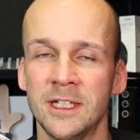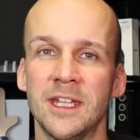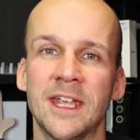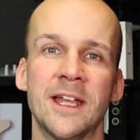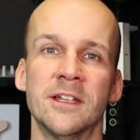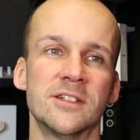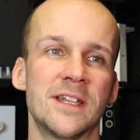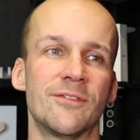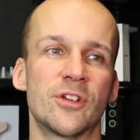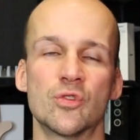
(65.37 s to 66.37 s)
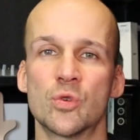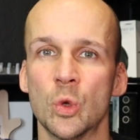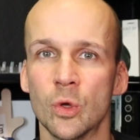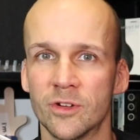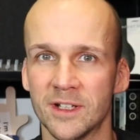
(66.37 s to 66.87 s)
You can't have
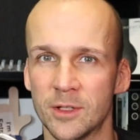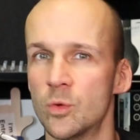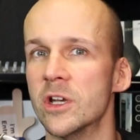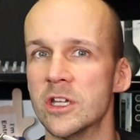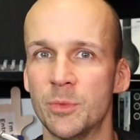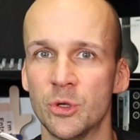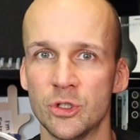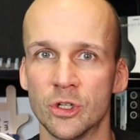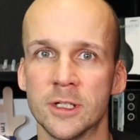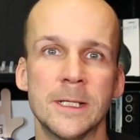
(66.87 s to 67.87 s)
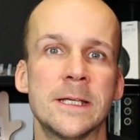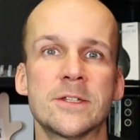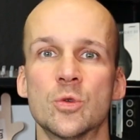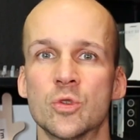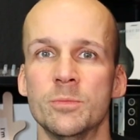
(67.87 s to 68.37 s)
control over like where you put your
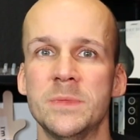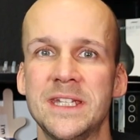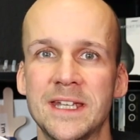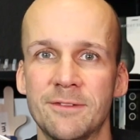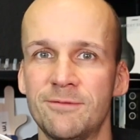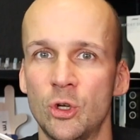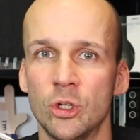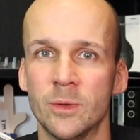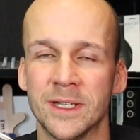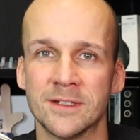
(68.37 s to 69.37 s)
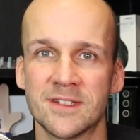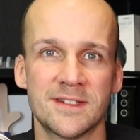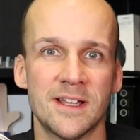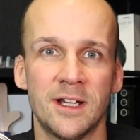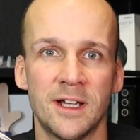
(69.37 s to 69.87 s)
social media following
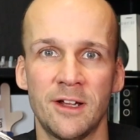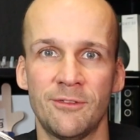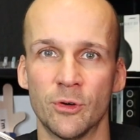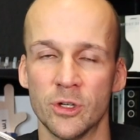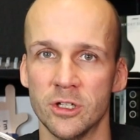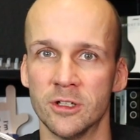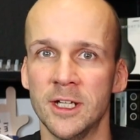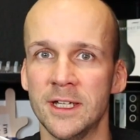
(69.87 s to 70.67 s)
stuff or your